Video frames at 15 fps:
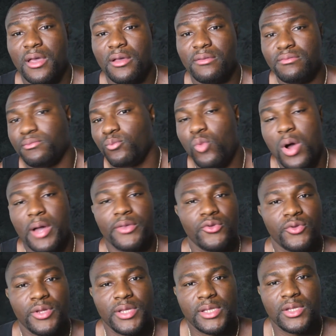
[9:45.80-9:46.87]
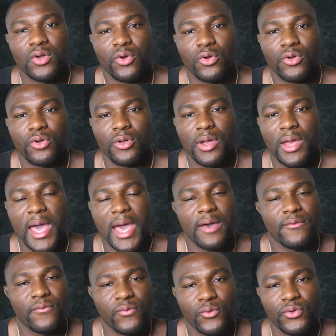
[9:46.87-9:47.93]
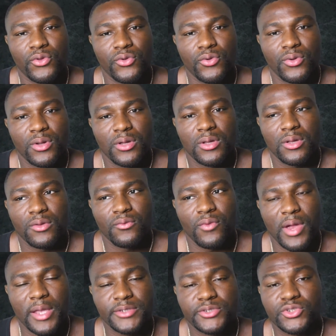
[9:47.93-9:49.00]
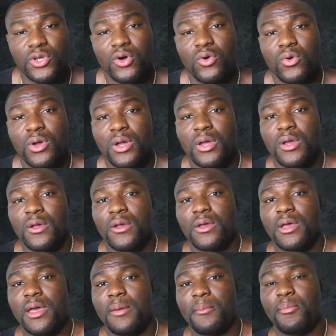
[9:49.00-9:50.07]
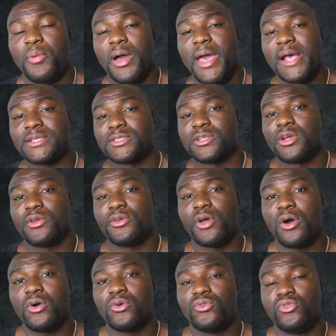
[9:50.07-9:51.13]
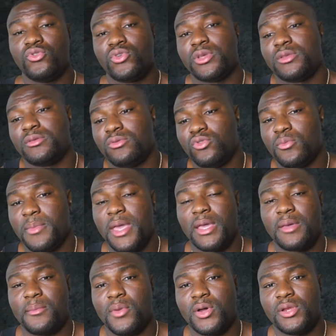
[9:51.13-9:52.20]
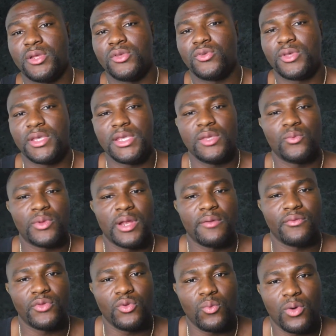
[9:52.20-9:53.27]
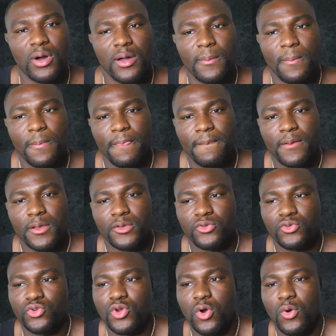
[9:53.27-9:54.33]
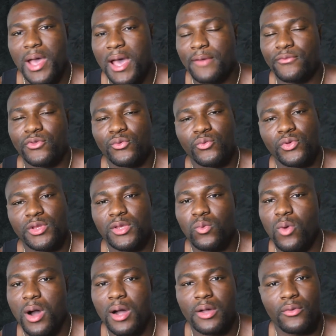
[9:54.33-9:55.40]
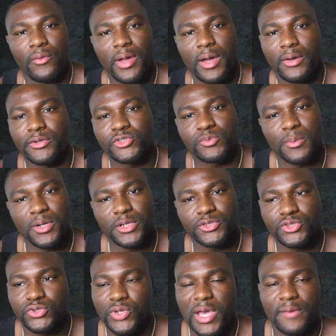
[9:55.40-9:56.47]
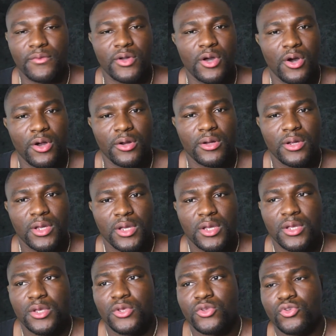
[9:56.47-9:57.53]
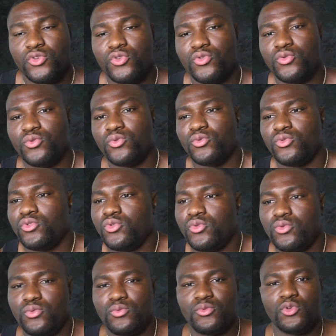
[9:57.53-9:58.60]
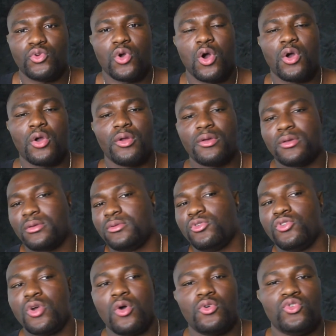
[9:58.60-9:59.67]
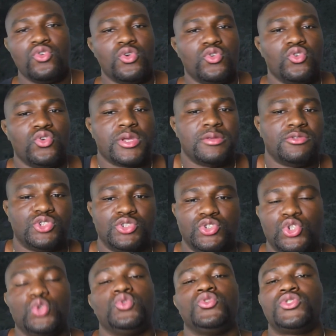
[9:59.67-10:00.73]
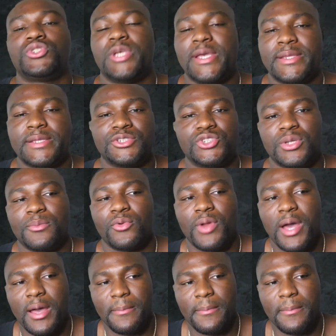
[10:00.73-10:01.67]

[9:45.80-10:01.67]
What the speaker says: want you to eat or have for you, right? So, but as an adult, you're making money, you can eat whenever you want. You don't have to really walk around as much. You have a car. You aren't you can choose to hit the gym or not.